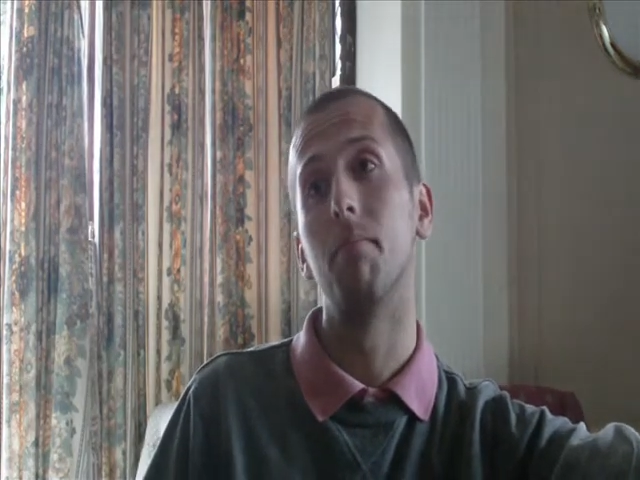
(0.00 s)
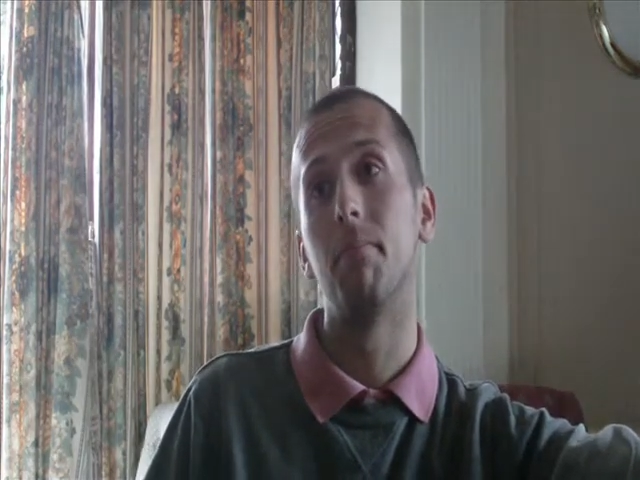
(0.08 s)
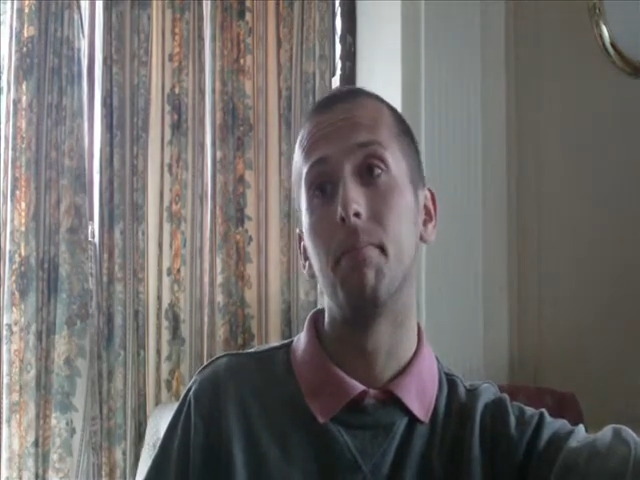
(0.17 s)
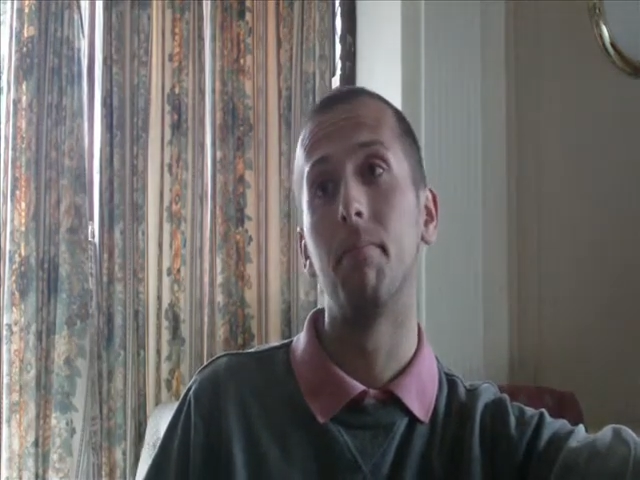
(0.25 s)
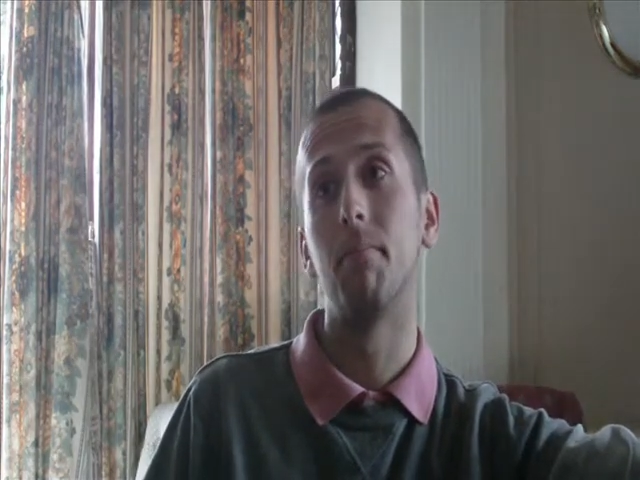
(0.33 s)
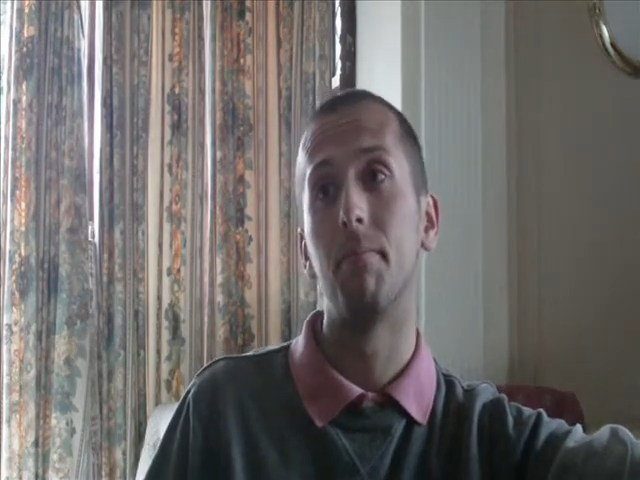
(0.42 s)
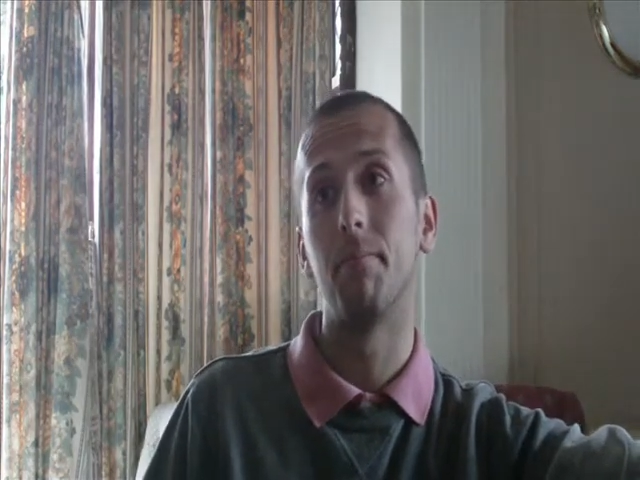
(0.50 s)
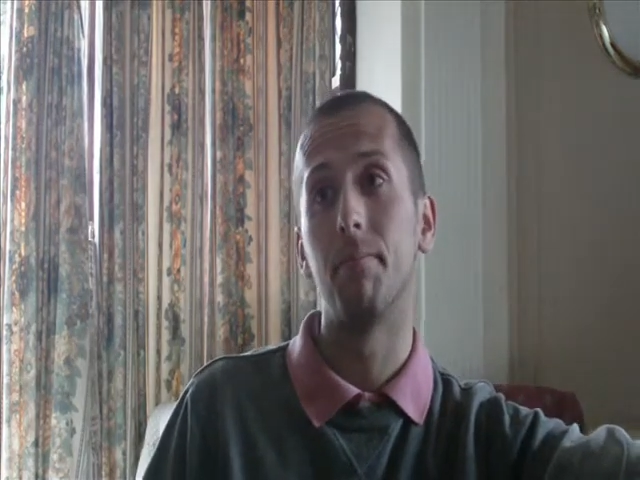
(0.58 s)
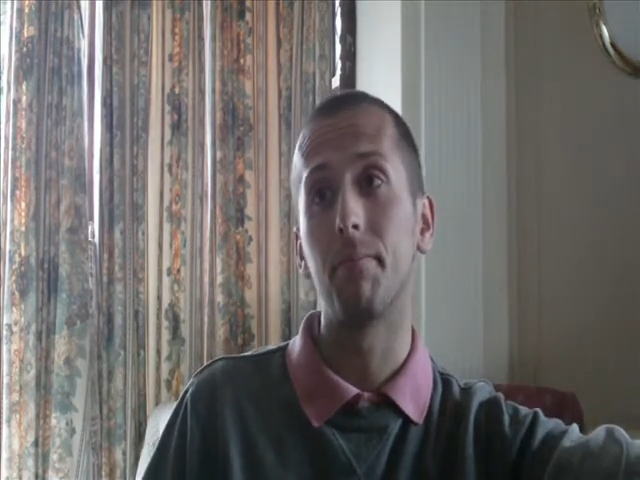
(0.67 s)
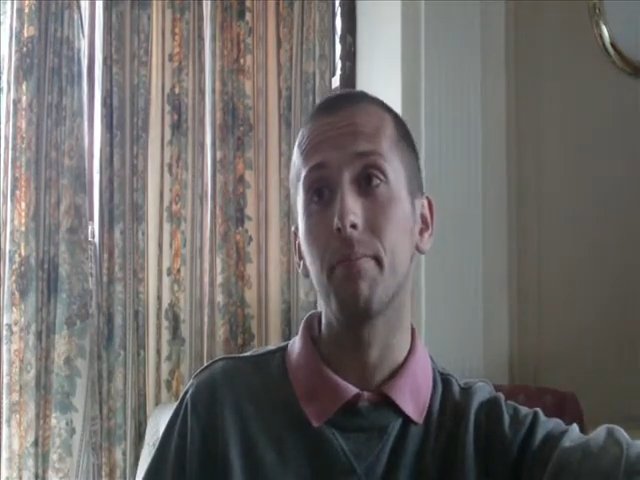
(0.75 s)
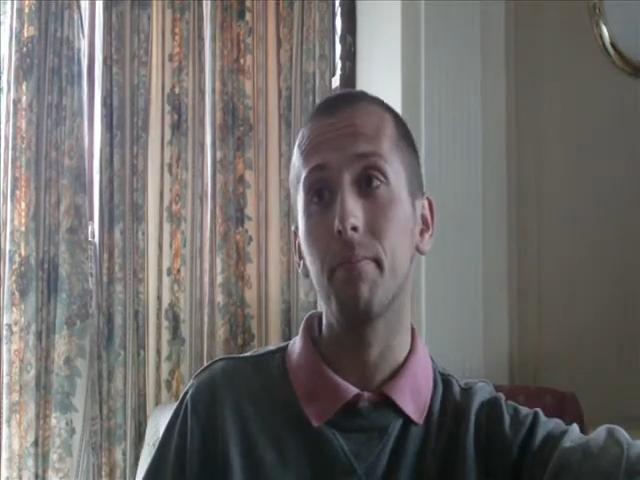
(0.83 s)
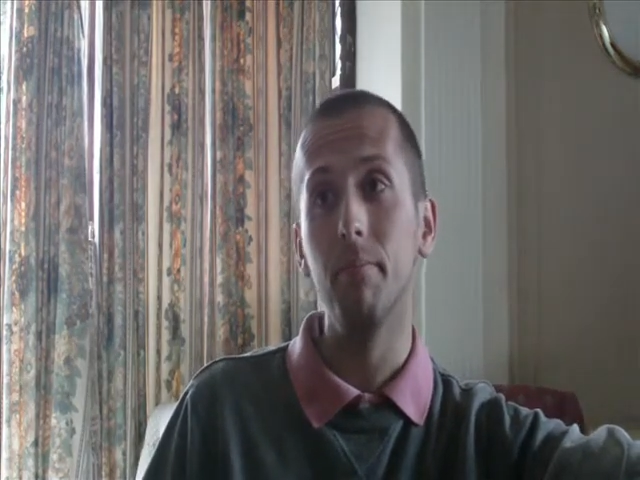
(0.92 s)
Have you been
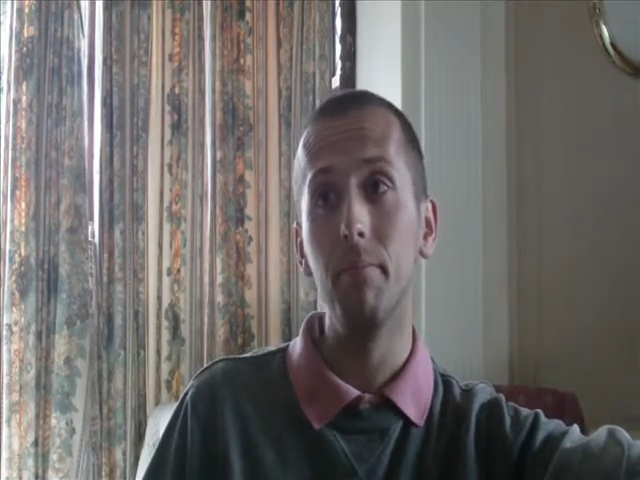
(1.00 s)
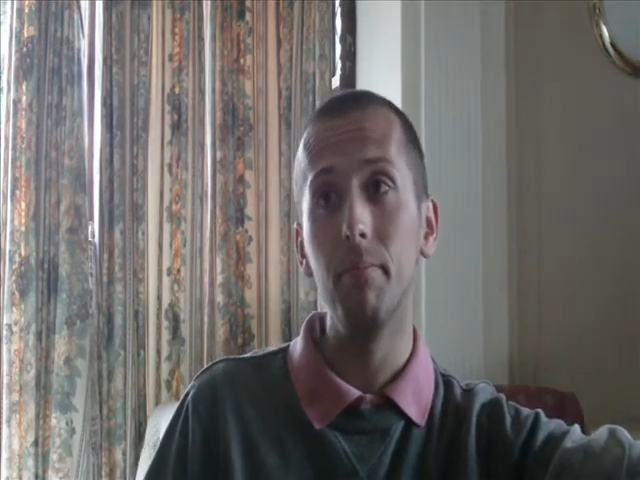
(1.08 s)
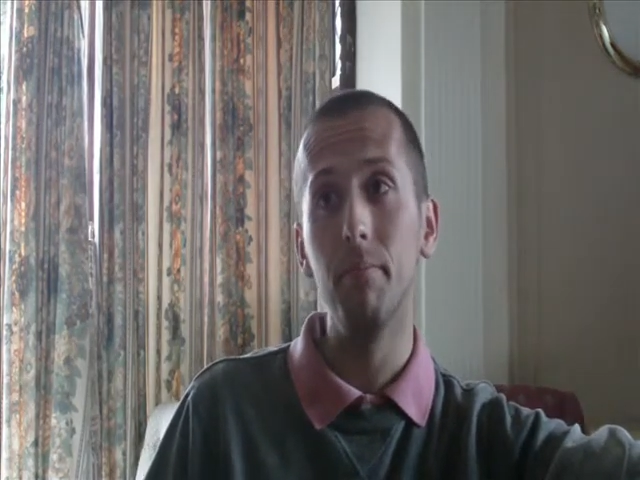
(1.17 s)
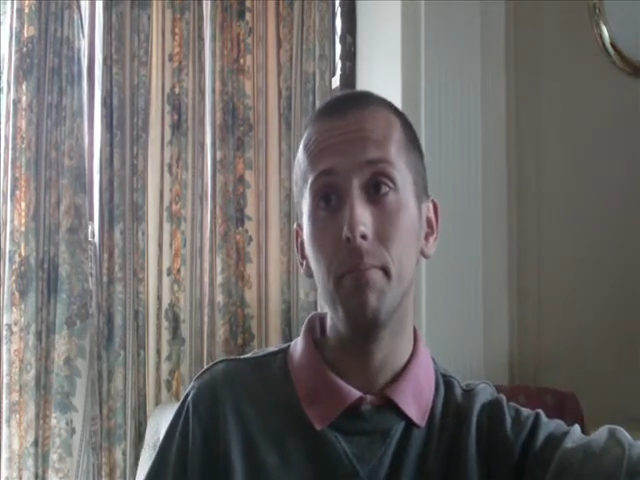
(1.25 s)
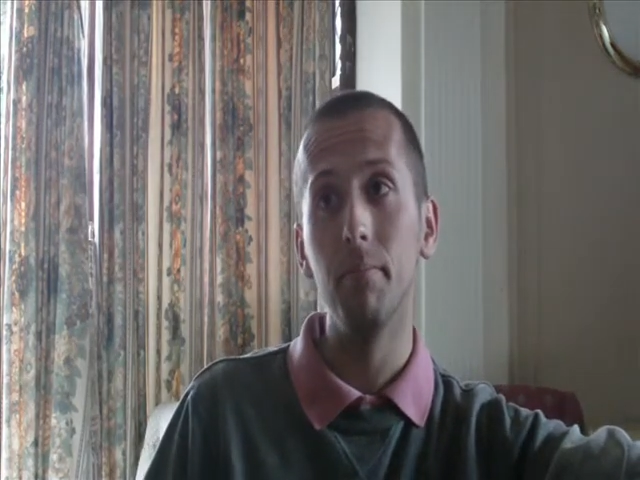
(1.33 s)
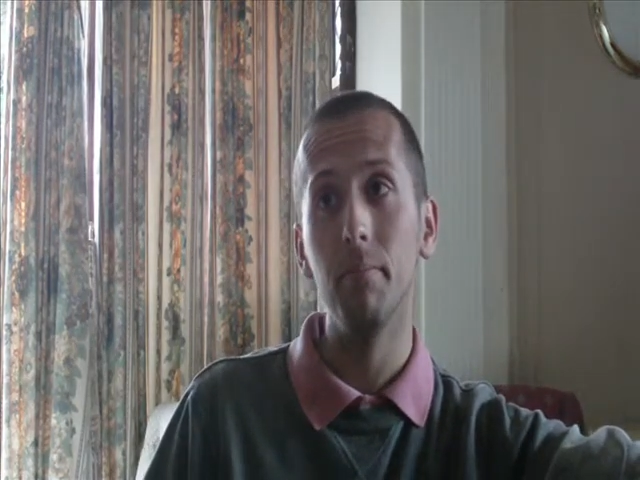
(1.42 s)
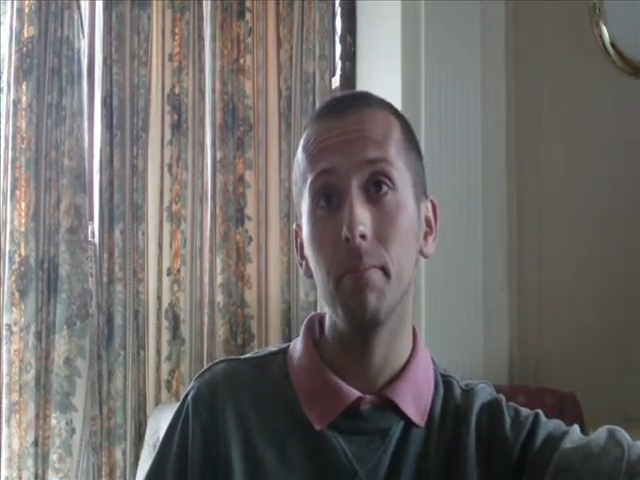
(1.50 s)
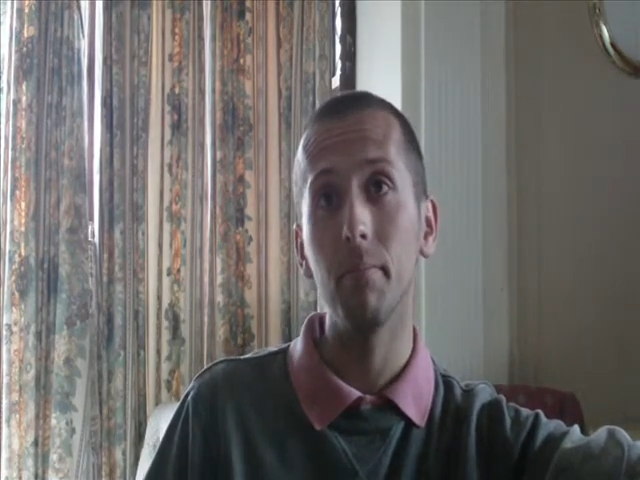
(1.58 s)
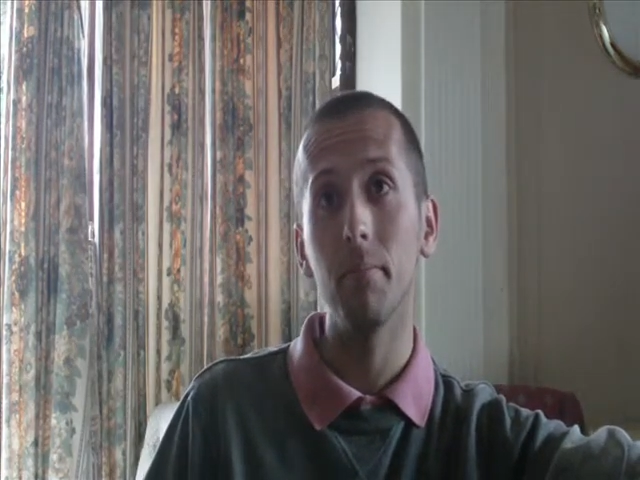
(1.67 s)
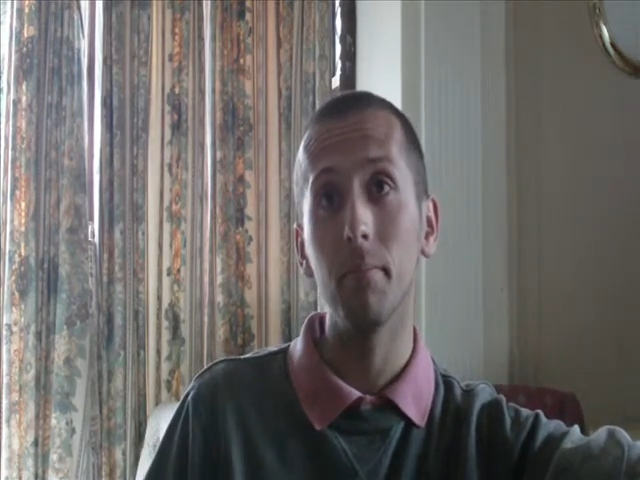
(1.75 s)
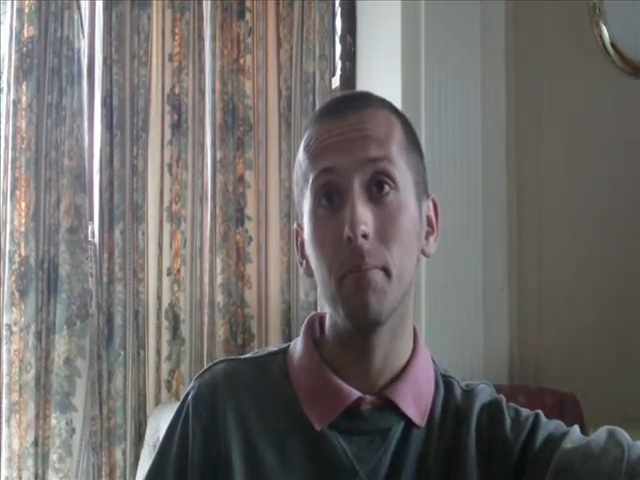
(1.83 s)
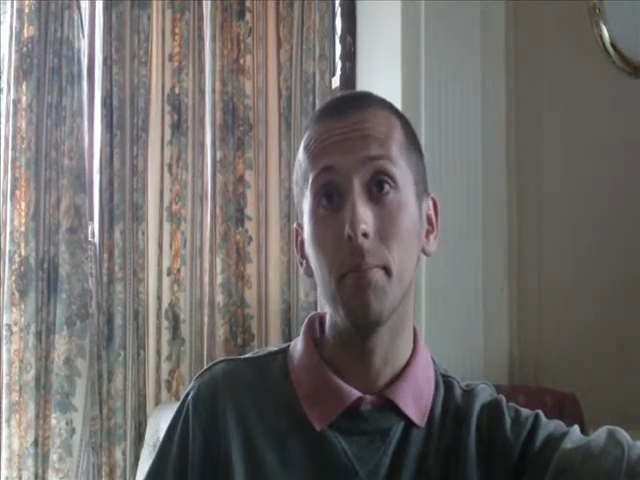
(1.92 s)
out again since your
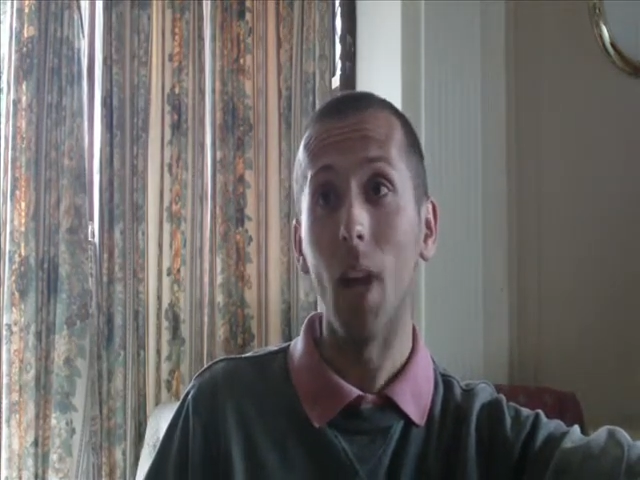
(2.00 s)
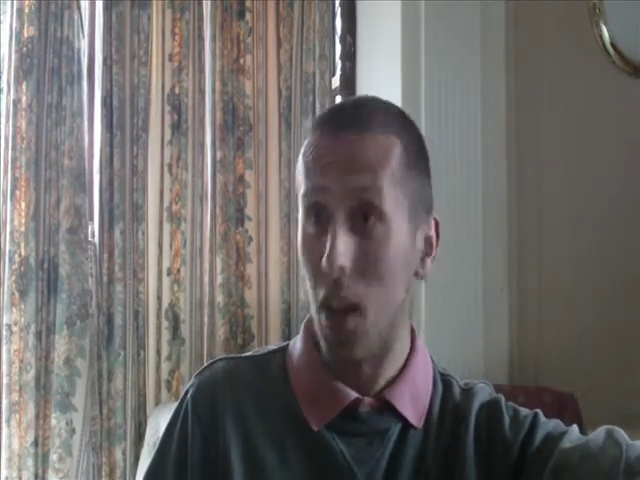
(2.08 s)
shopping trip?